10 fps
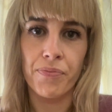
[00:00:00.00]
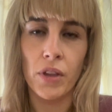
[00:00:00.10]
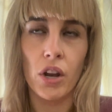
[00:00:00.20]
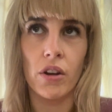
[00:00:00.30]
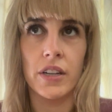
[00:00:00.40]

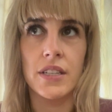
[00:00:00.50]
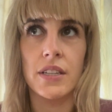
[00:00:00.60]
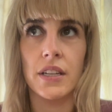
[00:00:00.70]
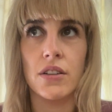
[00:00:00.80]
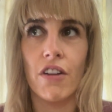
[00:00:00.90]

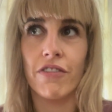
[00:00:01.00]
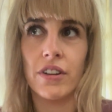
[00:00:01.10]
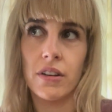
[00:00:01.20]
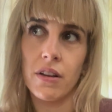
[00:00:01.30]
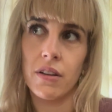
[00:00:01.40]
it's
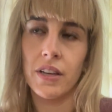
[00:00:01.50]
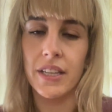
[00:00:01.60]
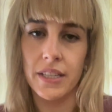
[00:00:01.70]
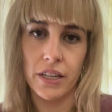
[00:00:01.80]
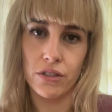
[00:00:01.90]
often
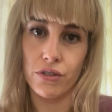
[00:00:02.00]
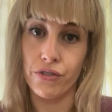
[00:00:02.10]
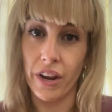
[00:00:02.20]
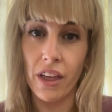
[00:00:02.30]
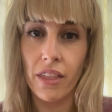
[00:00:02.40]
easier to
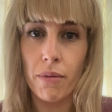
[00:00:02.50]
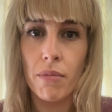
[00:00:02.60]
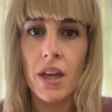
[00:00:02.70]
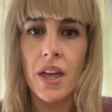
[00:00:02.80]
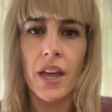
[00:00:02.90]
drink
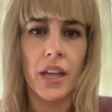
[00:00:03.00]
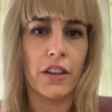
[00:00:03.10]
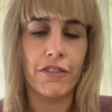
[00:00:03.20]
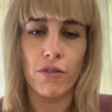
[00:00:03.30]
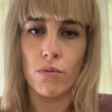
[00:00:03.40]
them in
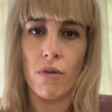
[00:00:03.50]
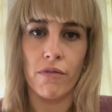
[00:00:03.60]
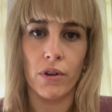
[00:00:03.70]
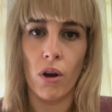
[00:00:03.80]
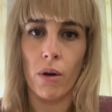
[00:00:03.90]
the form
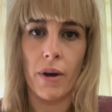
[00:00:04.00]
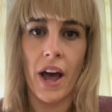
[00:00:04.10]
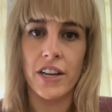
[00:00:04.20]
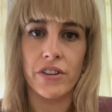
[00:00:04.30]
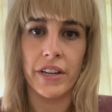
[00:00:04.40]
of a
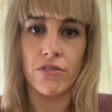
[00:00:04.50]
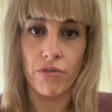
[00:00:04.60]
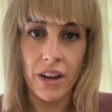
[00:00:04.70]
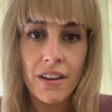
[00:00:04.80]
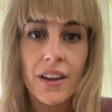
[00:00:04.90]
carbohydrate
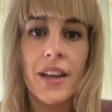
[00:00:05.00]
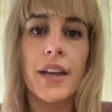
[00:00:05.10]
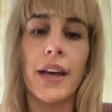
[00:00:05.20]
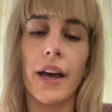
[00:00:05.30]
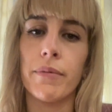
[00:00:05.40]
drink.
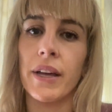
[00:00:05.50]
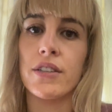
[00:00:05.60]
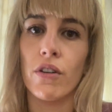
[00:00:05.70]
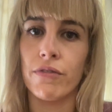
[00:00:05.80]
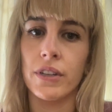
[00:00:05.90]
That's
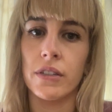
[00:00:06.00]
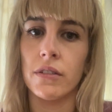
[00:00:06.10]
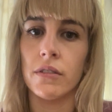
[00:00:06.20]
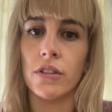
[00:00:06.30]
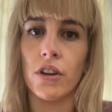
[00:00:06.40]

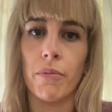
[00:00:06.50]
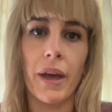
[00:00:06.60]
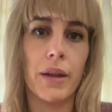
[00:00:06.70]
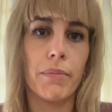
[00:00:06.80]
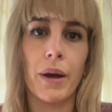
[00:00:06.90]
often,
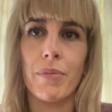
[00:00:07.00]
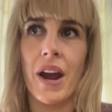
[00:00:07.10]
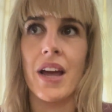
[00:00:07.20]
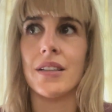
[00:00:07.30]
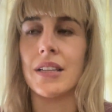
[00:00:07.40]
made by
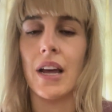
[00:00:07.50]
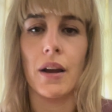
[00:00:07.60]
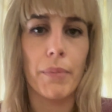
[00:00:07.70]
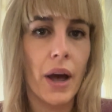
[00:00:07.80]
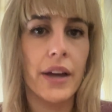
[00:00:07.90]
brands like
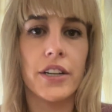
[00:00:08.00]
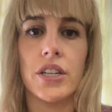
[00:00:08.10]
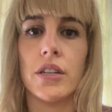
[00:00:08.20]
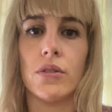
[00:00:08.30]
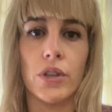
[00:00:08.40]

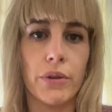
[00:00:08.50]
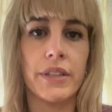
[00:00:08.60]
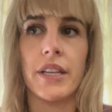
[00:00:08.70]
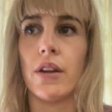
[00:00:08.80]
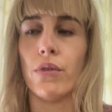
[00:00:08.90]
Biogen or
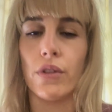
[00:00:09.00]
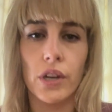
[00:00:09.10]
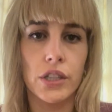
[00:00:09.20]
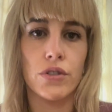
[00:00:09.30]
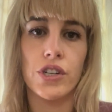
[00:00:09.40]
USN or
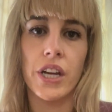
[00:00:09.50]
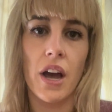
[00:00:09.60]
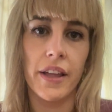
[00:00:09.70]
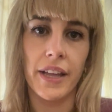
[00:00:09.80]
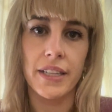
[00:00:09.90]

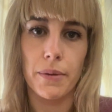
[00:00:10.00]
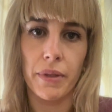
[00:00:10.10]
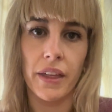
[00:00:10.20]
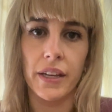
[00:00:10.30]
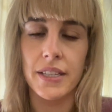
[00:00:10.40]
32GI and that type
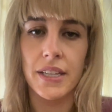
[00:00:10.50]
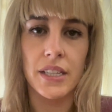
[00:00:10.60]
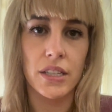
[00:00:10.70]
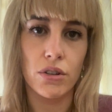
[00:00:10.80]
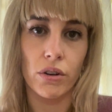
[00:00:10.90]
of thing. It's
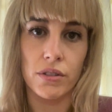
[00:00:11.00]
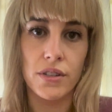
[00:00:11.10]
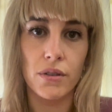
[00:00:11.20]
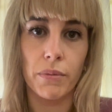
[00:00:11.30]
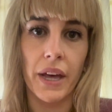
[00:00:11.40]
easy to
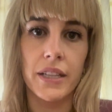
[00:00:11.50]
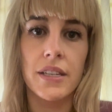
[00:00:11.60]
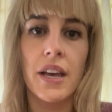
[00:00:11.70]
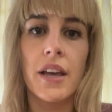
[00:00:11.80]
consume that